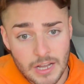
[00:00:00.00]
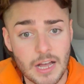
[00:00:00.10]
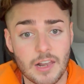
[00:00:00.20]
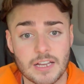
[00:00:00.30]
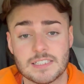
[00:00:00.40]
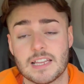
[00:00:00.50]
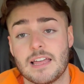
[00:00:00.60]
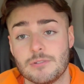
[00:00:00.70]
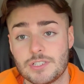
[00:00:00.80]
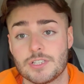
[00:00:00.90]
Like I say,
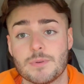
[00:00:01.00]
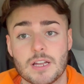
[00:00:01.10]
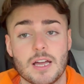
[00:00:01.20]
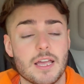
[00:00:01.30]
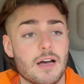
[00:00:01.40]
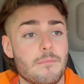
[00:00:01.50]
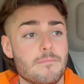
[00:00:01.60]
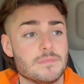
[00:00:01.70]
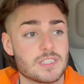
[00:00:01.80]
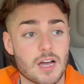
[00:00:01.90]
that was just when
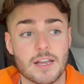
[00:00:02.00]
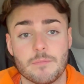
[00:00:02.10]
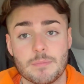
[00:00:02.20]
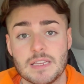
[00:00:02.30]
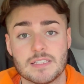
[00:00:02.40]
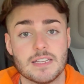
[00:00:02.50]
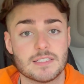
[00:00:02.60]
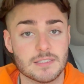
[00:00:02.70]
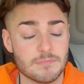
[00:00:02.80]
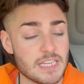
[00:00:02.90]
I started up the
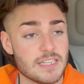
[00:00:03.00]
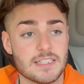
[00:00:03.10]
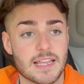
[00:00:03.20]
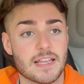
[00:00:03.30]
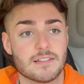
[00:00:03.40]
business, needed to get